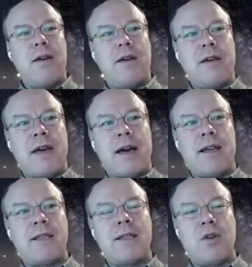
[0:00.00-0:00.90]

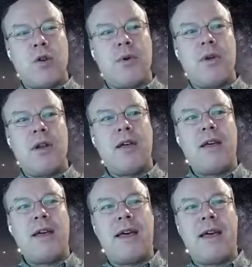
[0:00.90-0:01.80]
gas couple
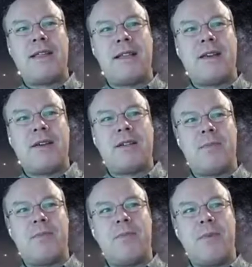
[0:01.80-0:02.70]
has
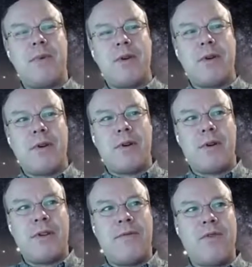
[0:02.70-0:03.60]
a
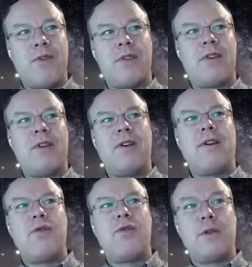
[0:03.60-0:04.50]
different
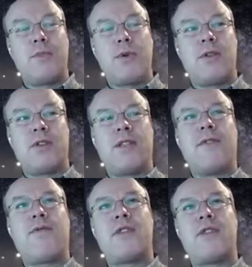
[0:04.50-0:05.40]
response,
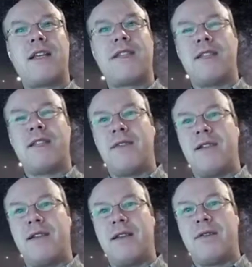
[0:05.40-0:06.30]
different
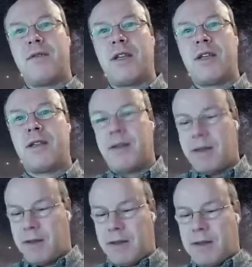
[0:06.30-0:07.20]
sensitivity, right?
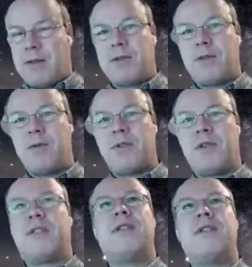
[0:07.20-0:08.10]
So this
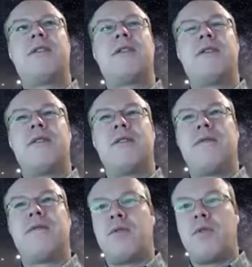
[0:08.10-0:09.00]
is
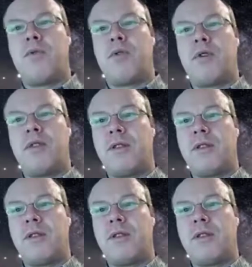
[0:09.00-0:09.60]
very important.